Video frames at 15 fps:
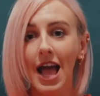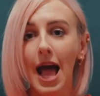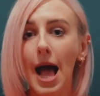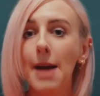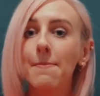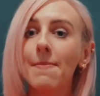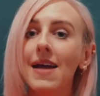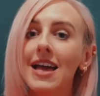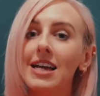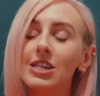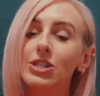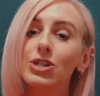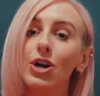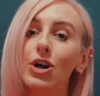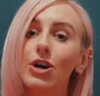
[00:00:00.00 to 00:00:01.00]
and make
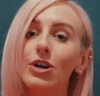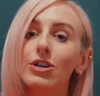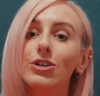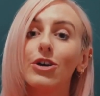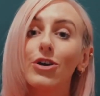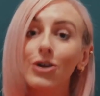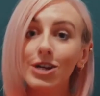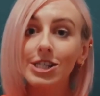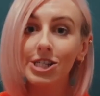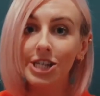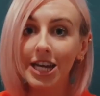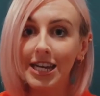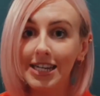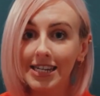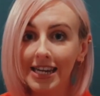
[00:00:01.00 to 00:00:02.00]
sure your
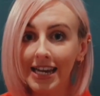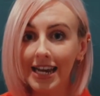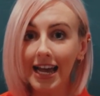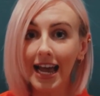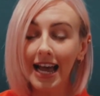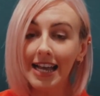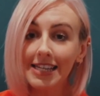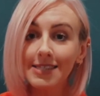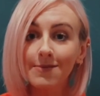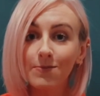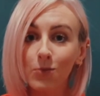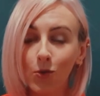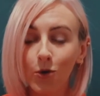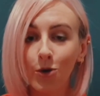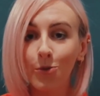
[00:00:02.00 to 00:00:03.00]
agenda isn't
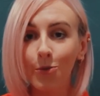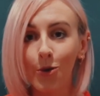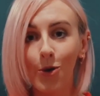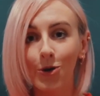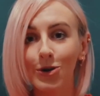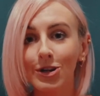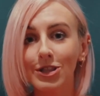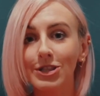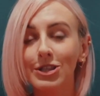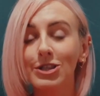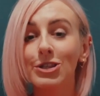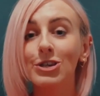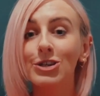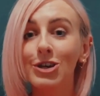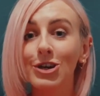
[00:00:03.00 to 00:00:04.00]
more important than
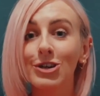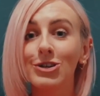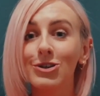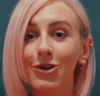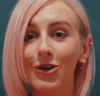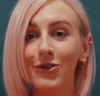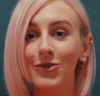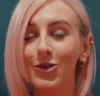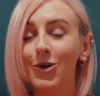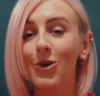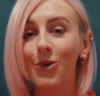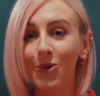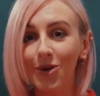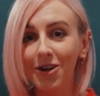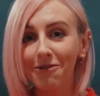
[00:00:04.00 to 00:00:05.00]
the good of the
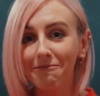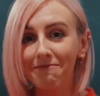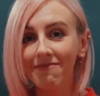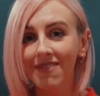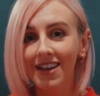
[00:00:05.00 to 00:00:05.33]
whole.